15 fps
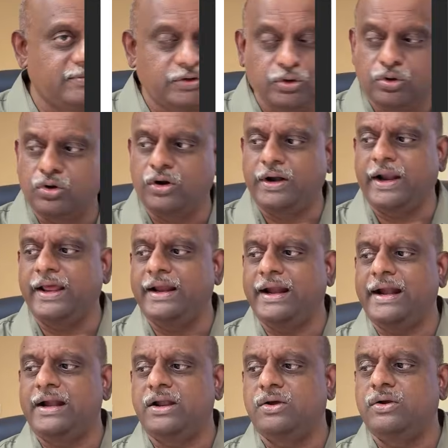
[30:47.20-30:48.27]
leukotriene
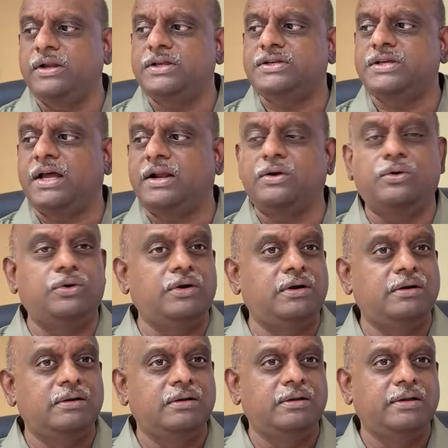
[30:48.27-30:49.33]
antagonists are good.
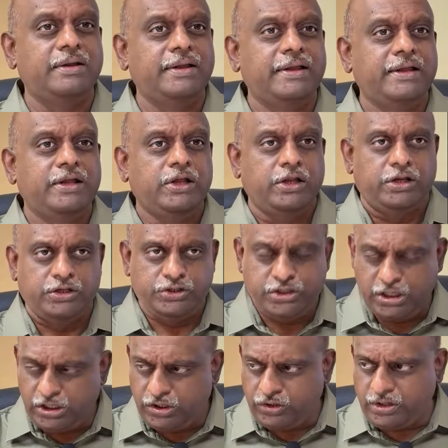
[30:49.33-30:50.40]

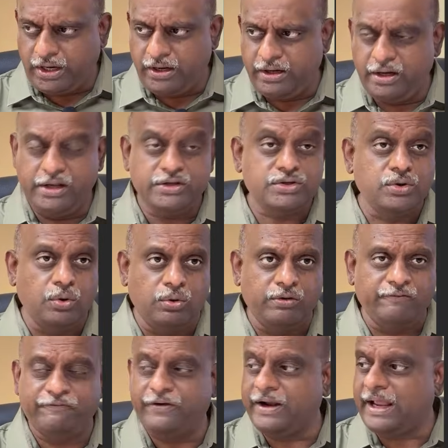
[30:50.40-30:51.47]
Giljutan is
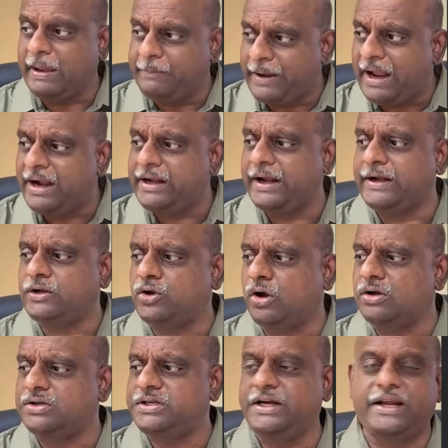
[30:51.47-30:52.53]
known for hepatic
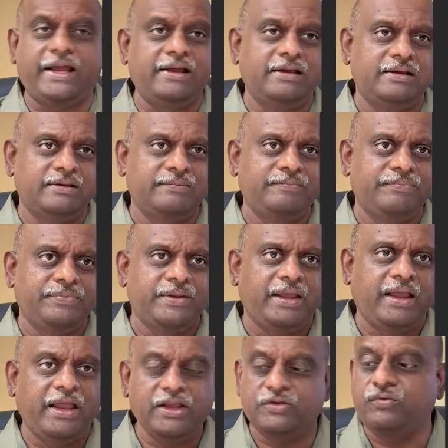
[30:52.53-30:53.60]
toxicity,
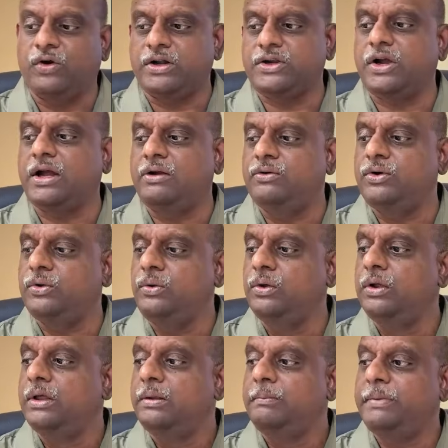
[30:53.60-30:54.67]
is what you have to
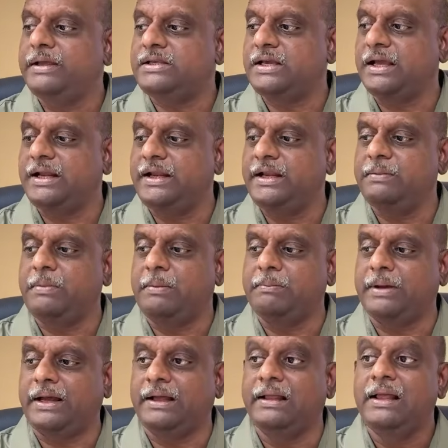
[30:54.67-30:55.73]
basically
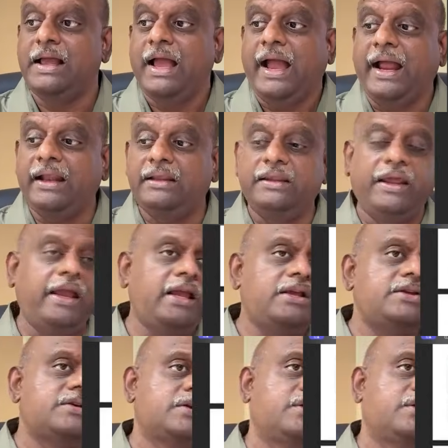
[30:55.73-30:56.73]
remember. And these